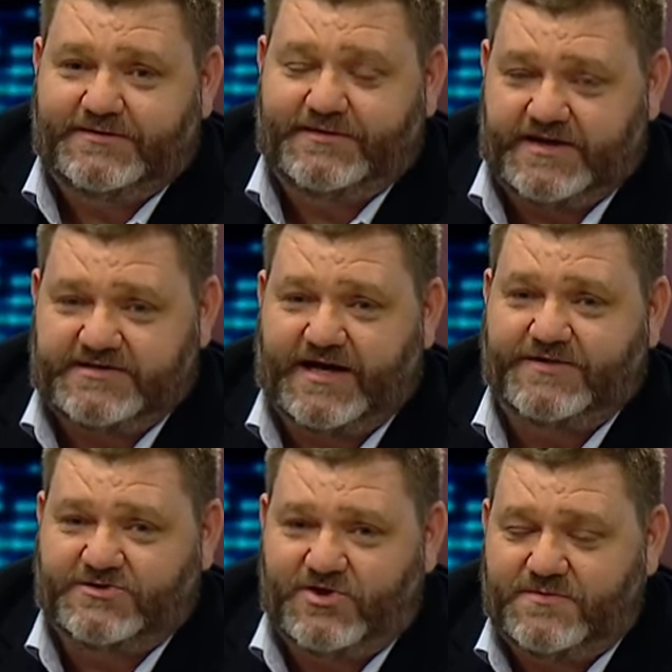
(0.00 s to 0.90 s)
These are
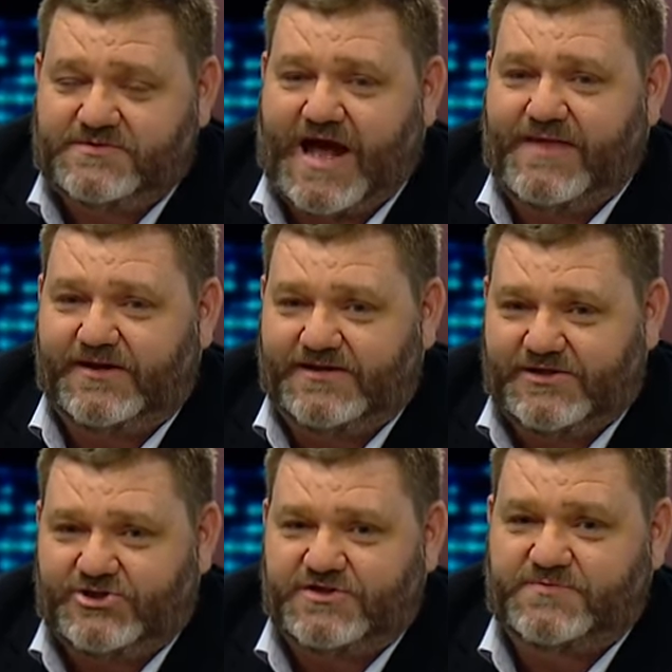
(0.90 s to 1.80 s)
the terms and the
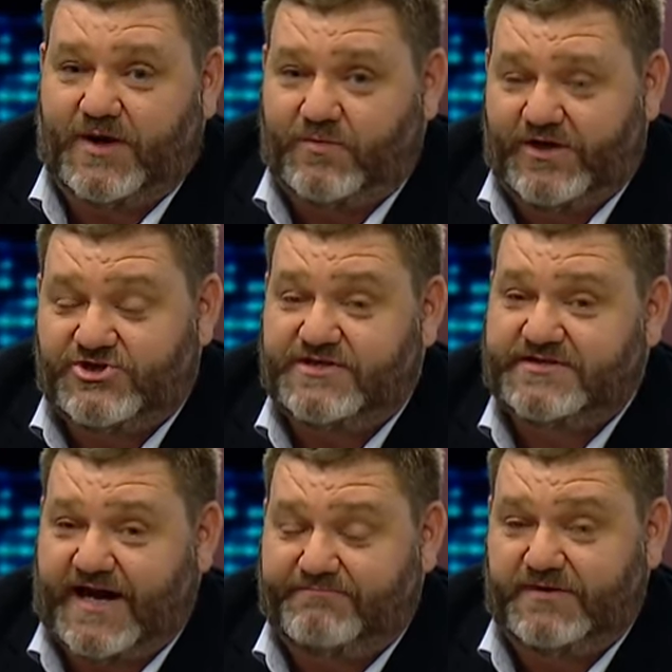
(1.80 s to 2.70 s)
conditions by which his
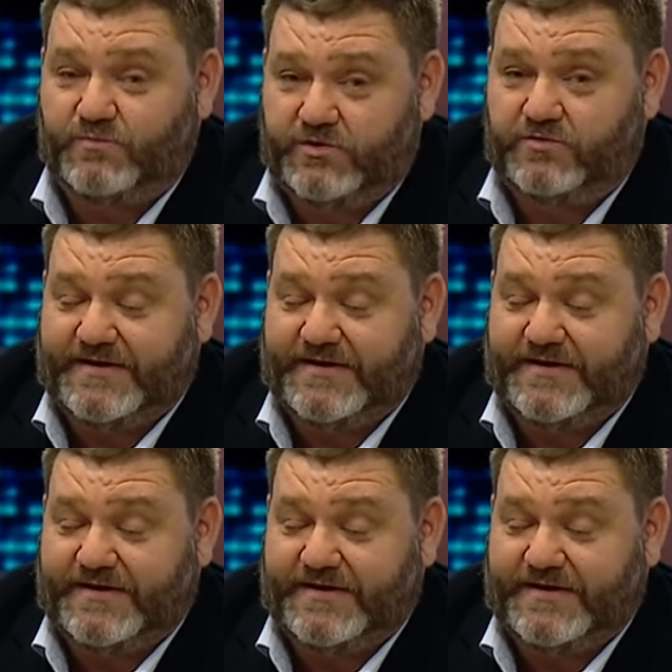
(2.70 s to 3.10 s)
government will